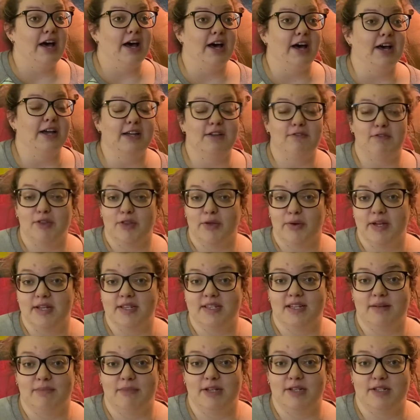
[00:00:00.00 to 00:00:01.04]
even though I
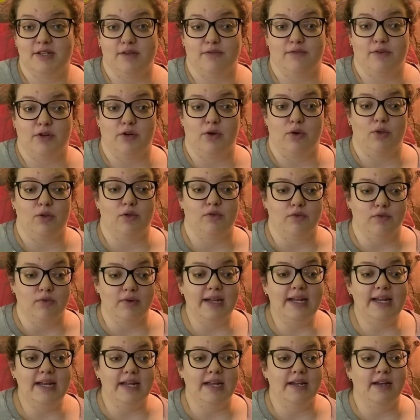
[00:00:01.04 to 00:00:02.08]
set myself a goal of
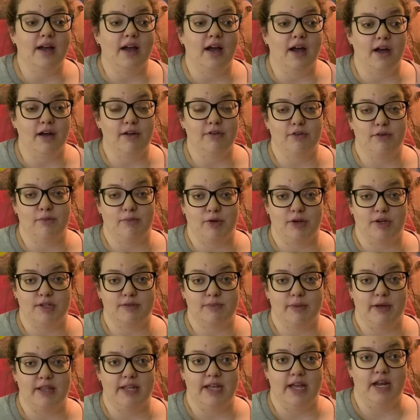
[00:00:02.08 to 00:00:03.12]
reading 100 books
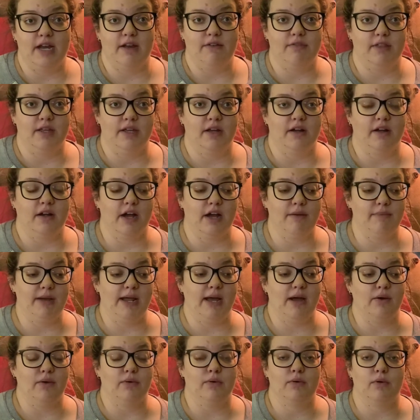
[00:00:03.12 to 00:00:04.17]
by the end of the year. I'm
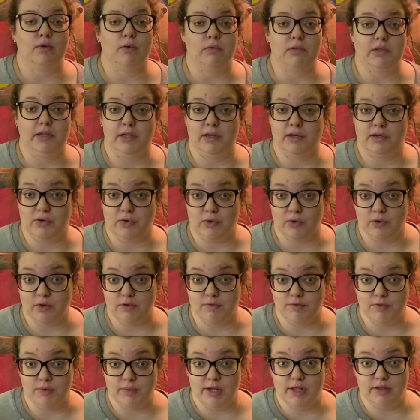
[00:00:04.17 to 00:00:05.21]
now only a quarter of
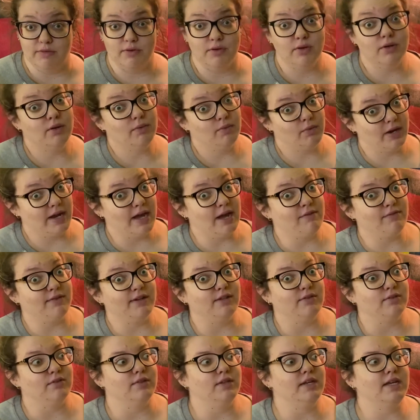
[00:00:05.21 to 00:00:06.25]
the way through and we're halfway
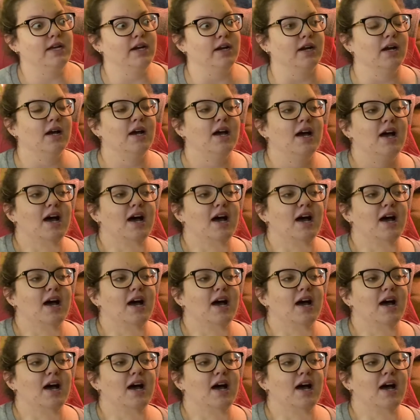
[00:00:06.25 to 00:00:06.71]
through the year.